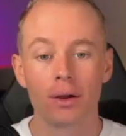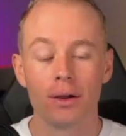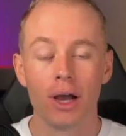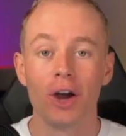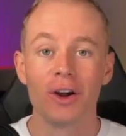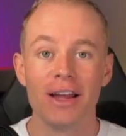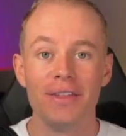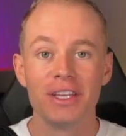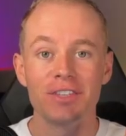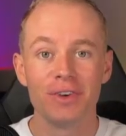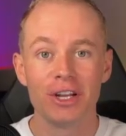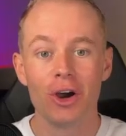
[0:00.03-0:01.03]
All right, in this
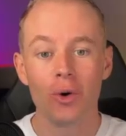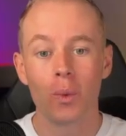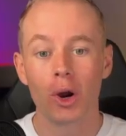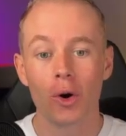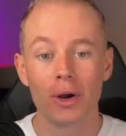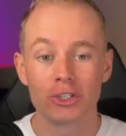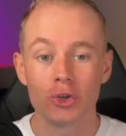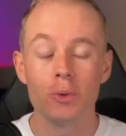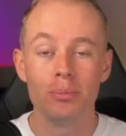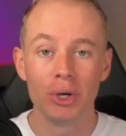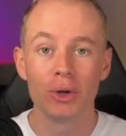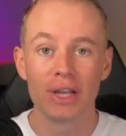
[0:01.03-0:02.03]
video, we're going to
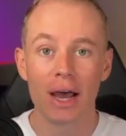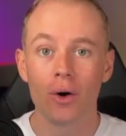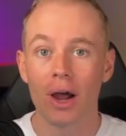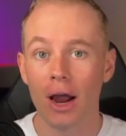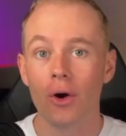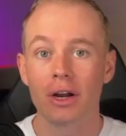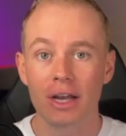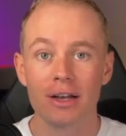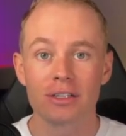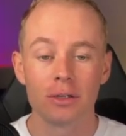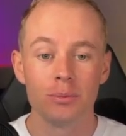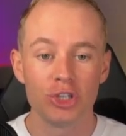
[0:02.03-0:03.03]
build out our
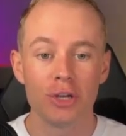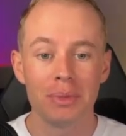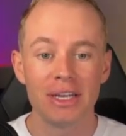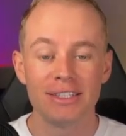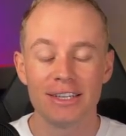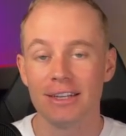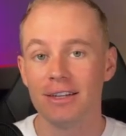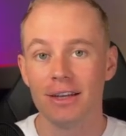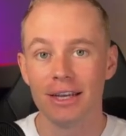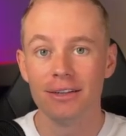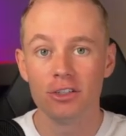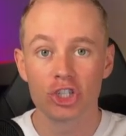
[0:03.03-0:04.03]
custom GPT
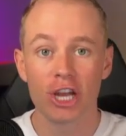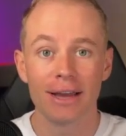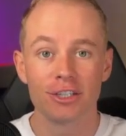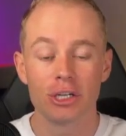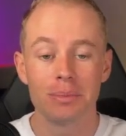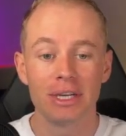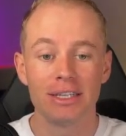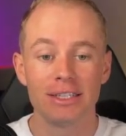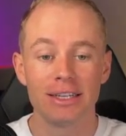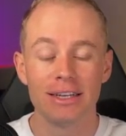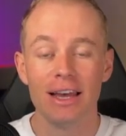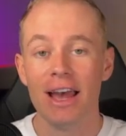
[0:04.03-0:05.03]
in
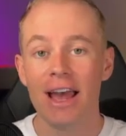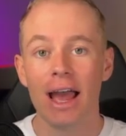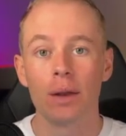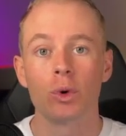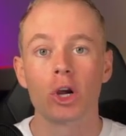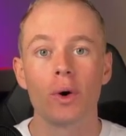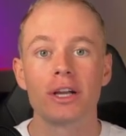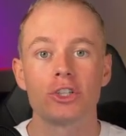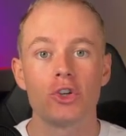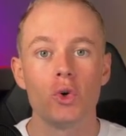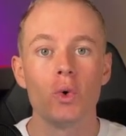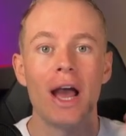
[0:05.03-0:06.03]
ChatGPT, and we're going
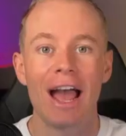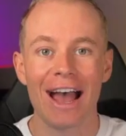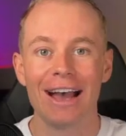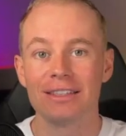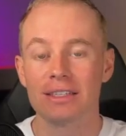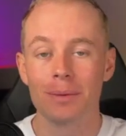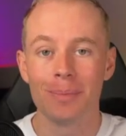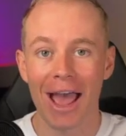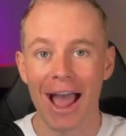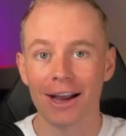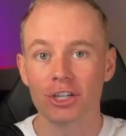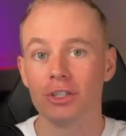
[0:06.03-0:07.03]
to add some
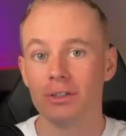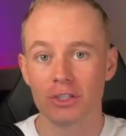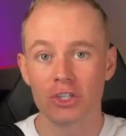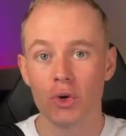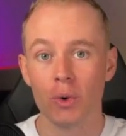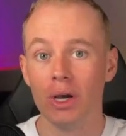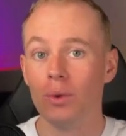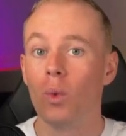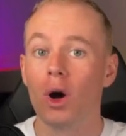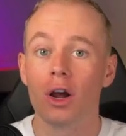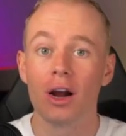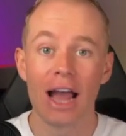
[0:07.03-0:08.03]
actions to it.
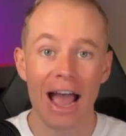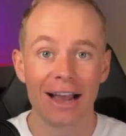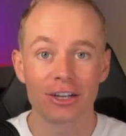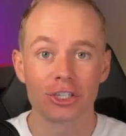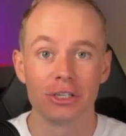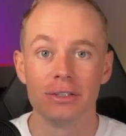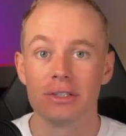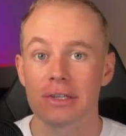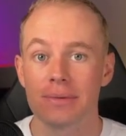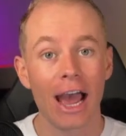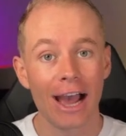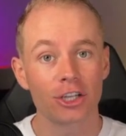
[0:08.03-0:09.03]
What are actions?
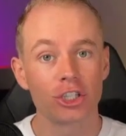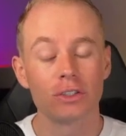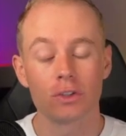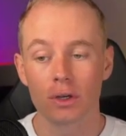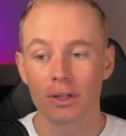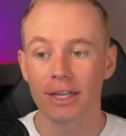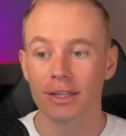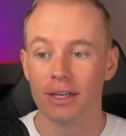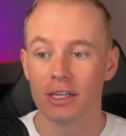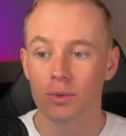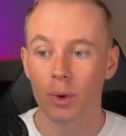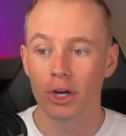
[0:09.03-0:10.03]
Actions look like
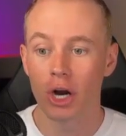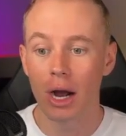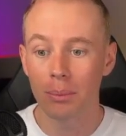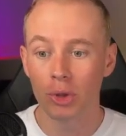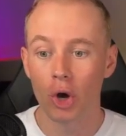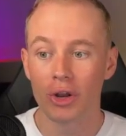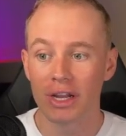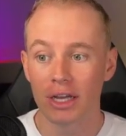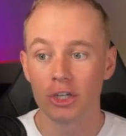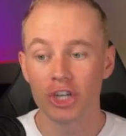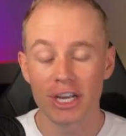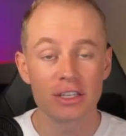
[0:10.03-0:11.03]
this, where you're uploading a
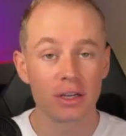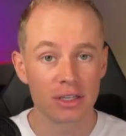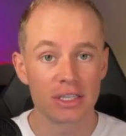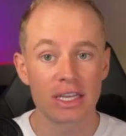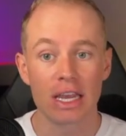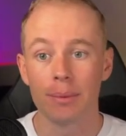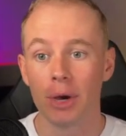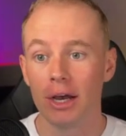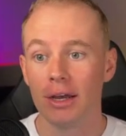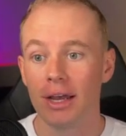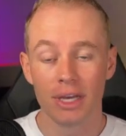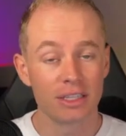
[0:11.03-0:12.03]
JSON schema,
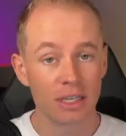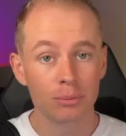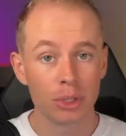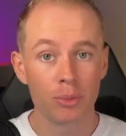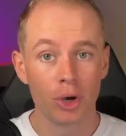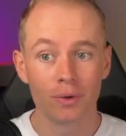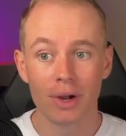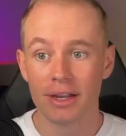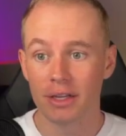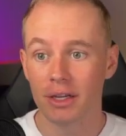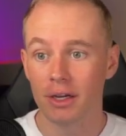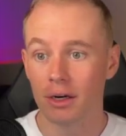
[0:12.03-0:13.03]
and simply put right
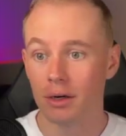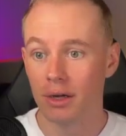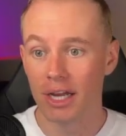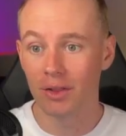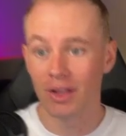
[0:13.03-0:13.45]
here, it